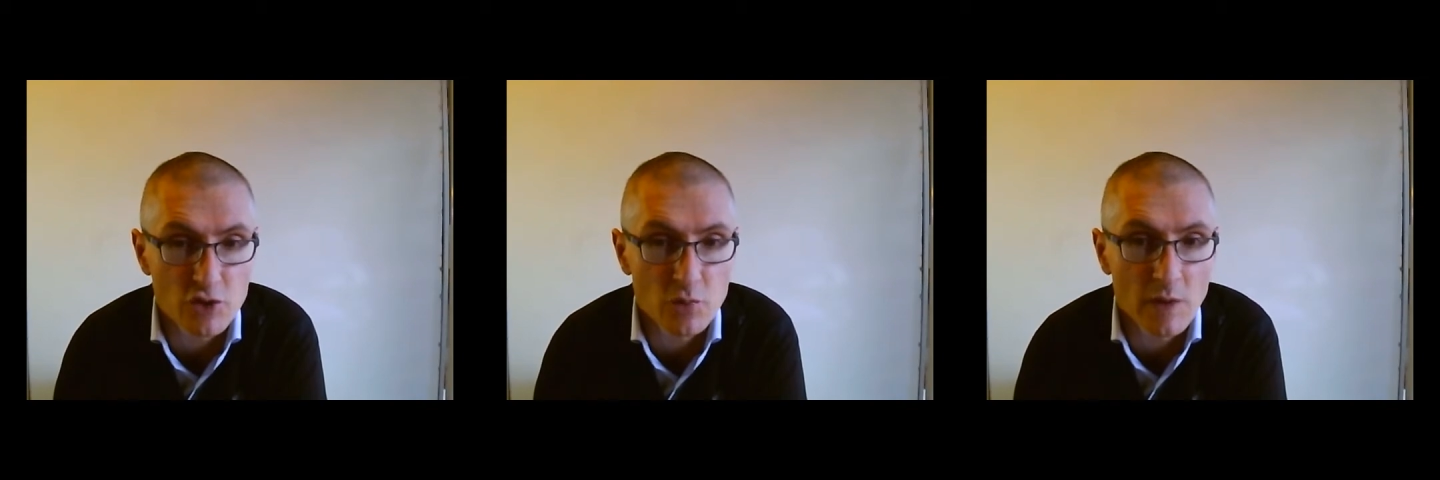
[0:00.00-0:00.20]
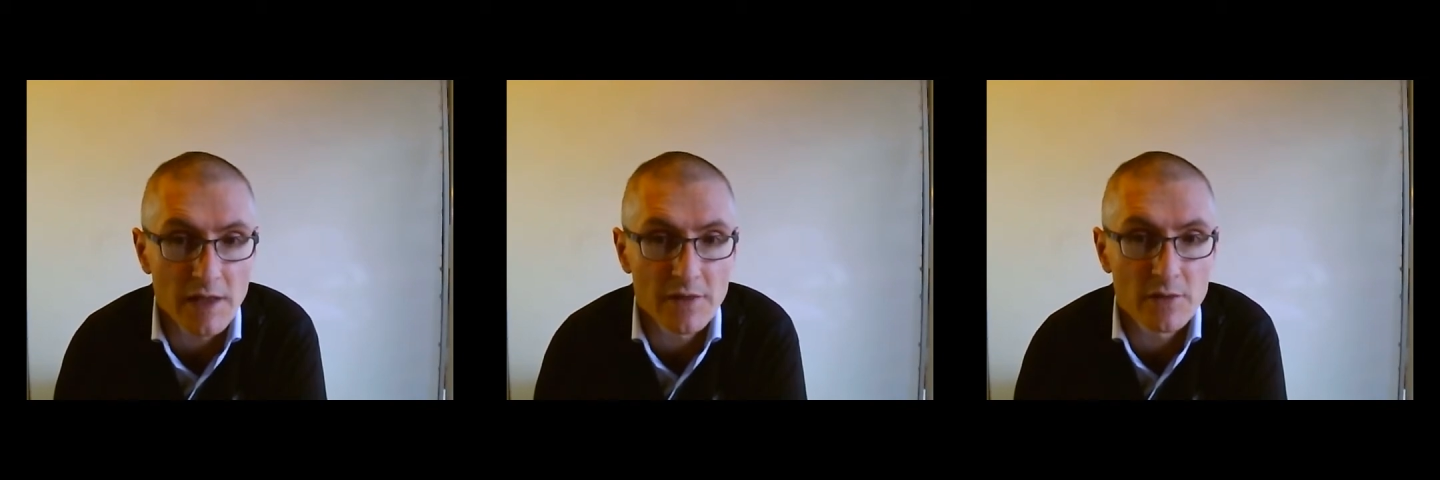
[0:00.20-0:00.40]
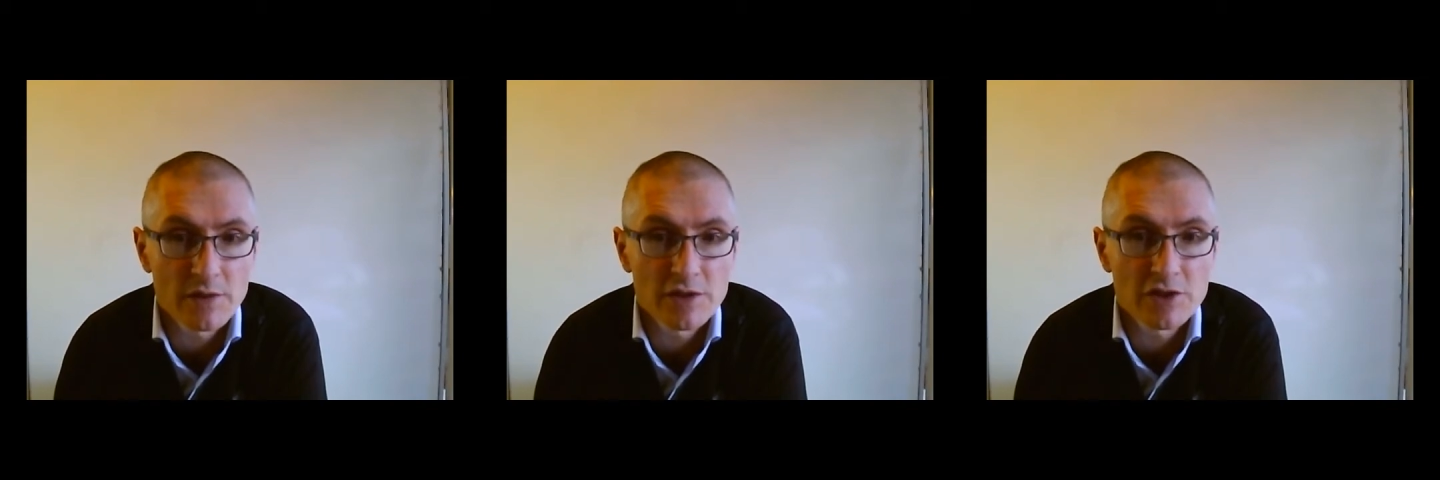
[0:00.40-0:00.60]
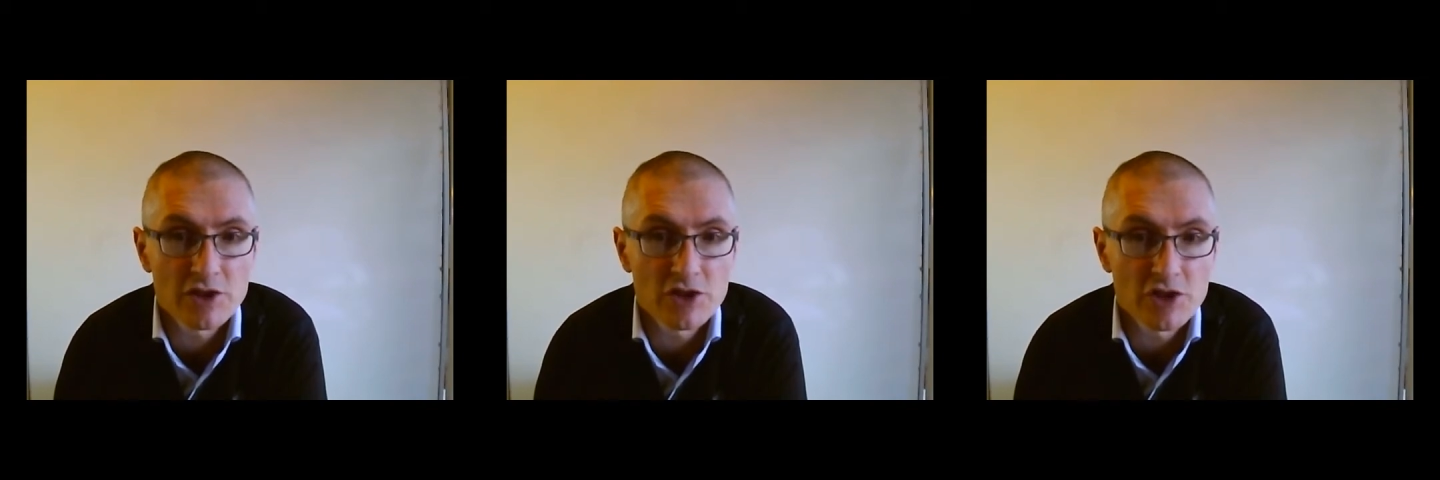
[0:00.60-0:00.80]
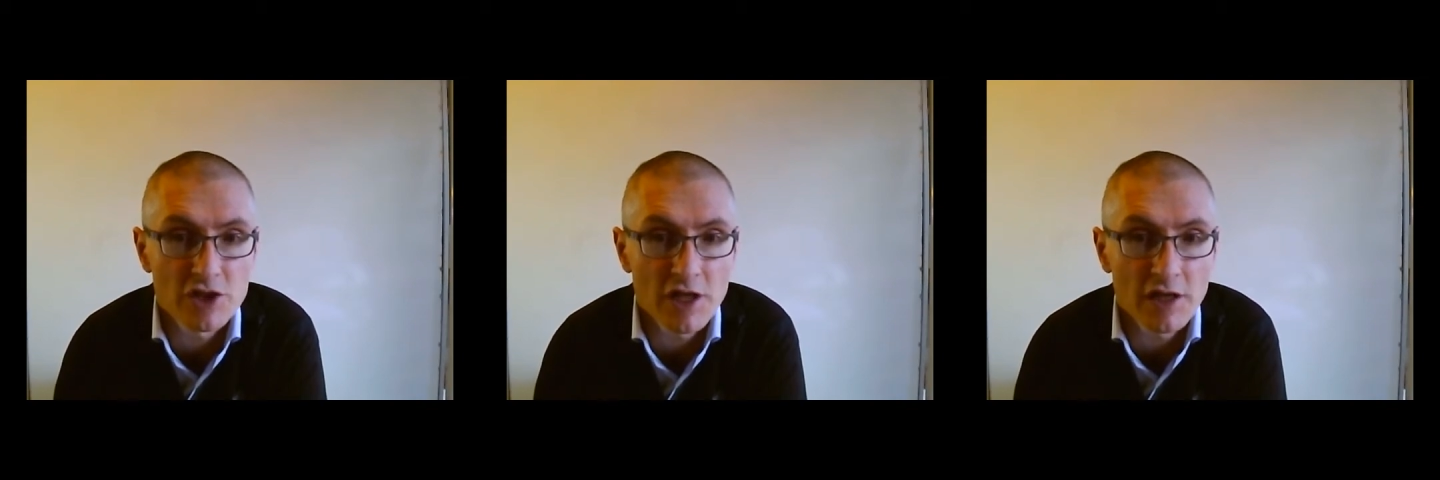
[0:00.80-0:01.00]
whether a
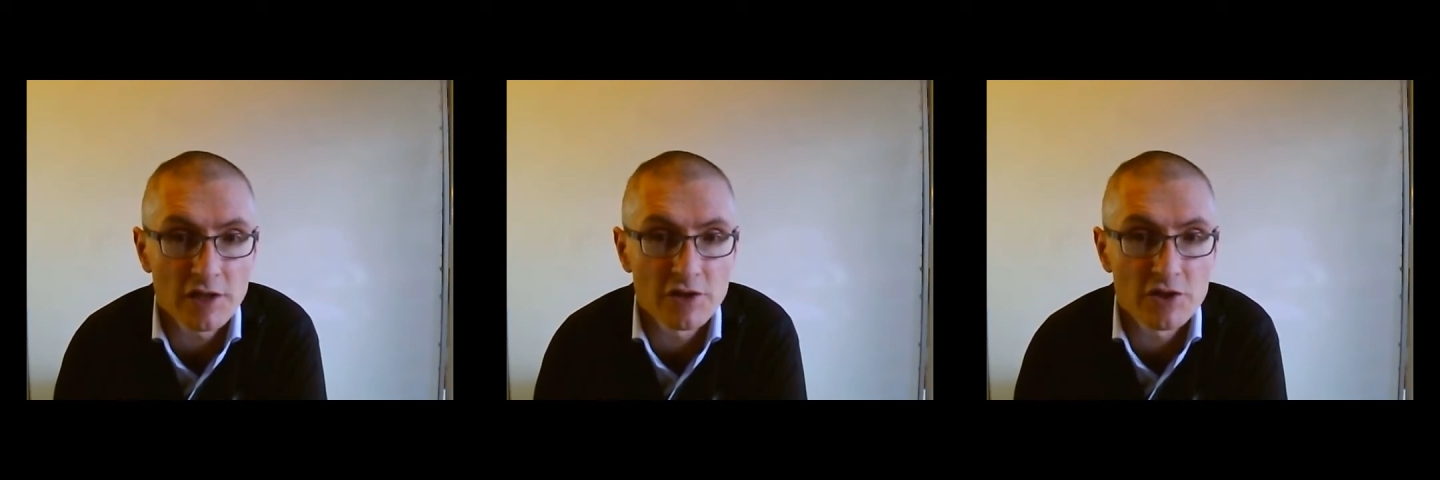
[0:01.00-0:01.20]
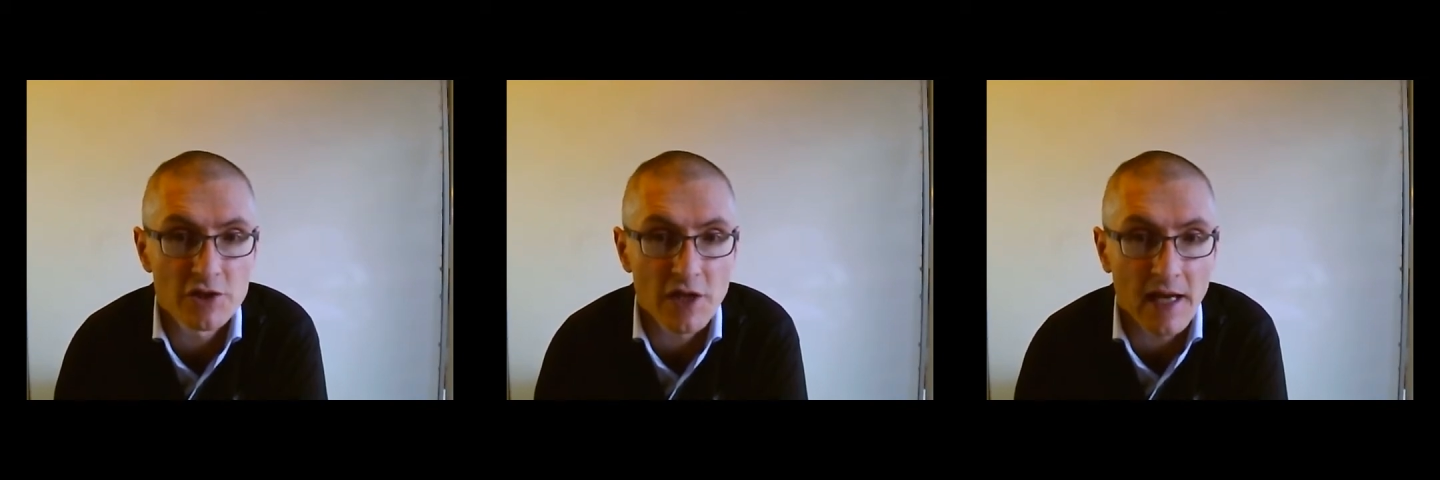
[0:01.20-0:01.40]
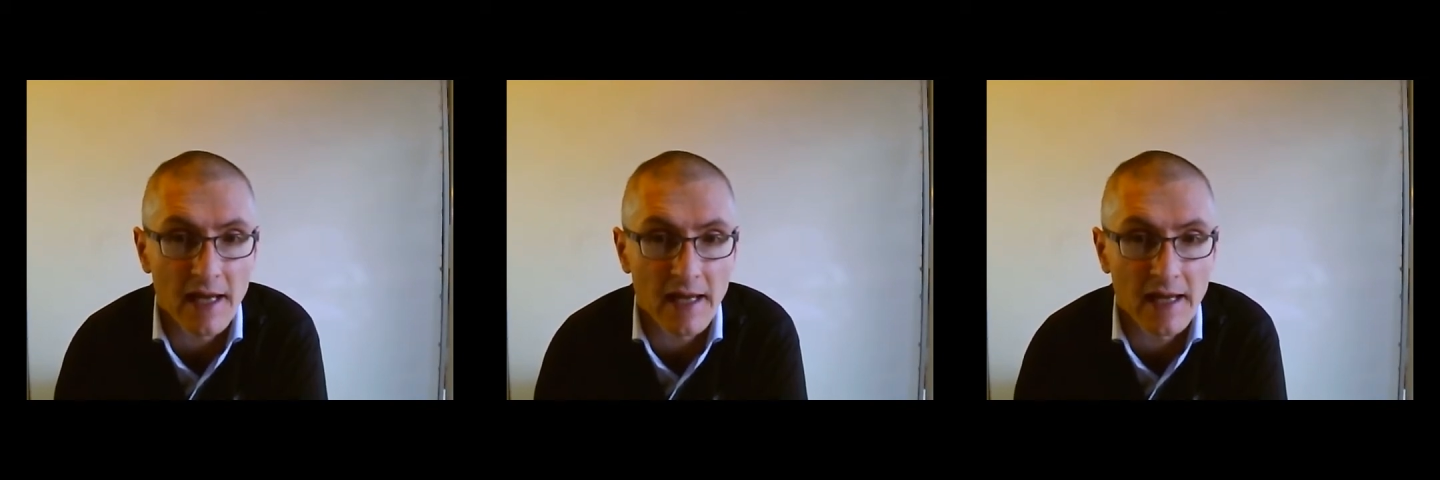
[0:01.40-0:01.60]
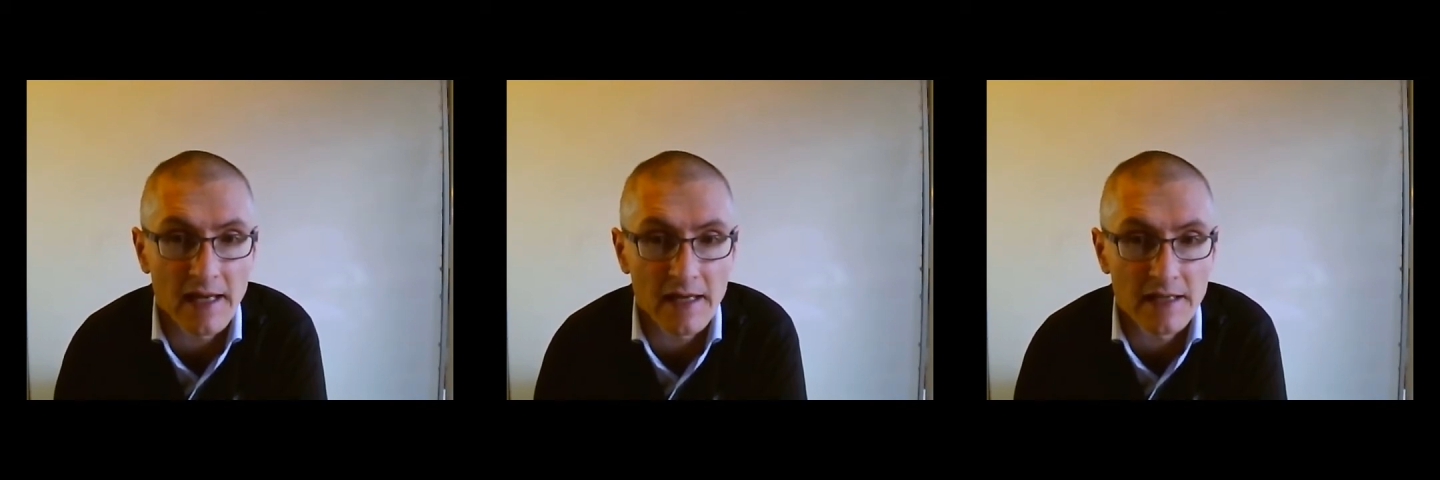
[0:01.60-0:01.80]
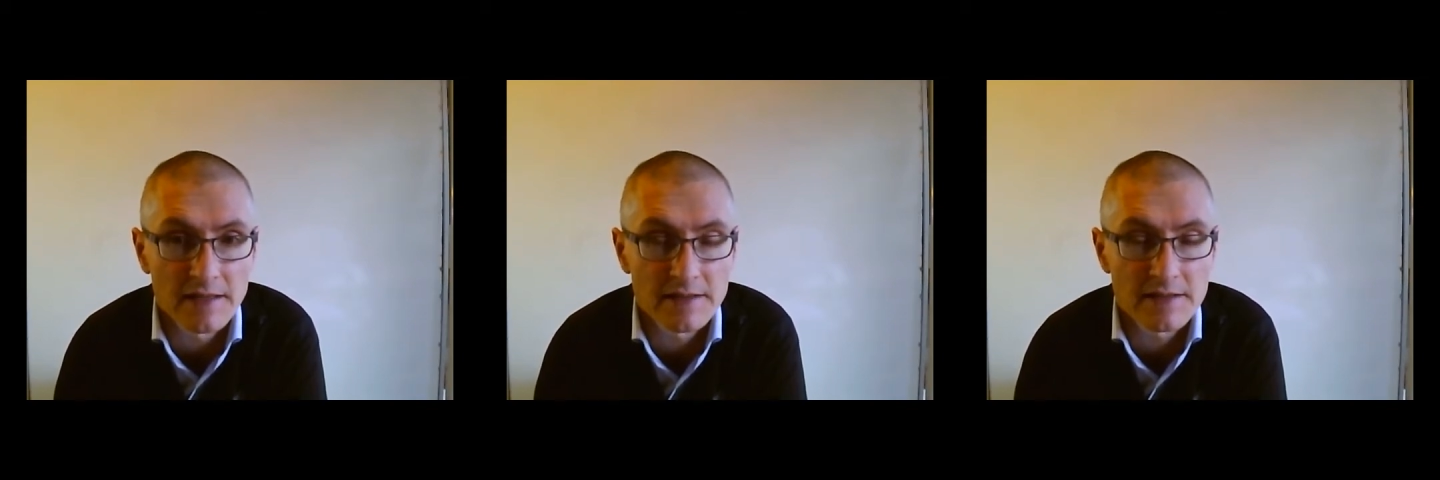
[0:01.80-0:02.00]
judge
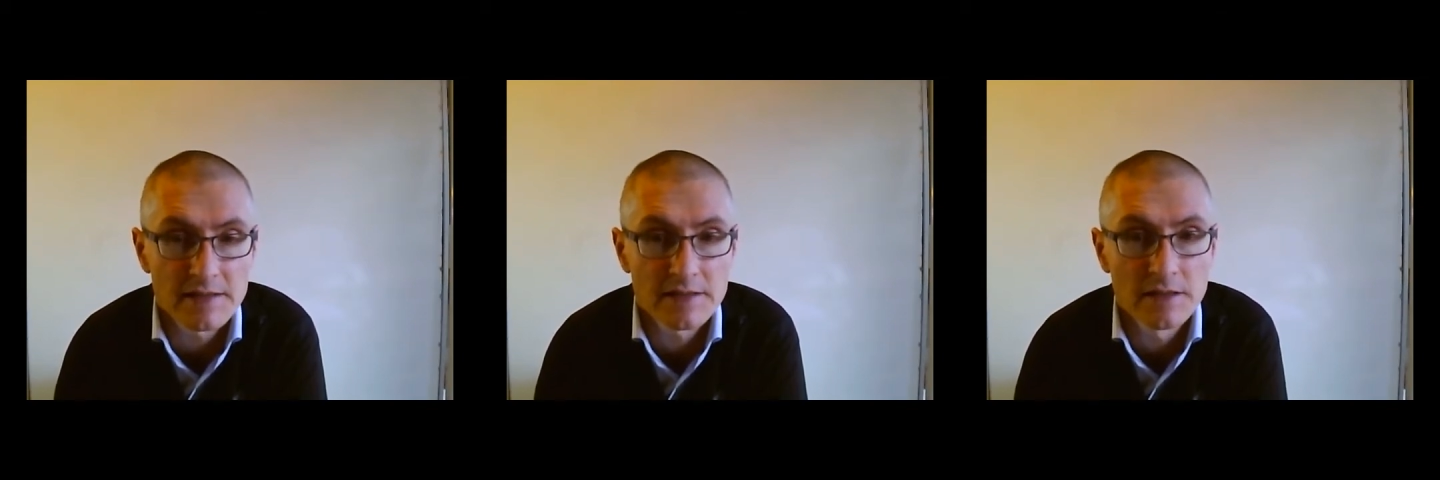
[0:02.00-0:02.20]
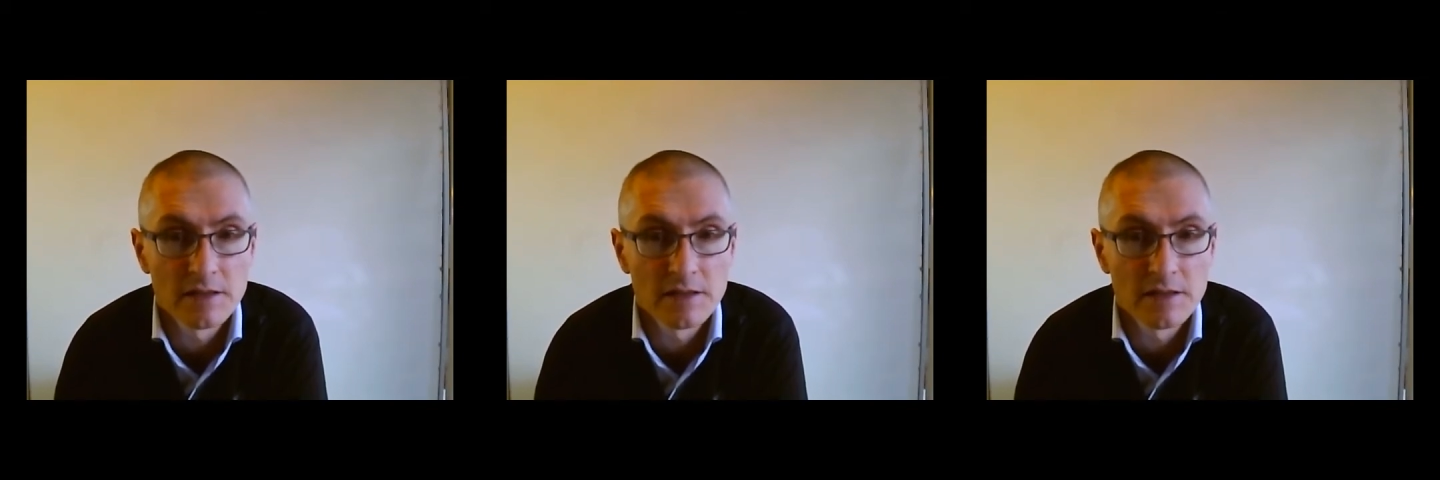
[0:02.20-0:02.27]
has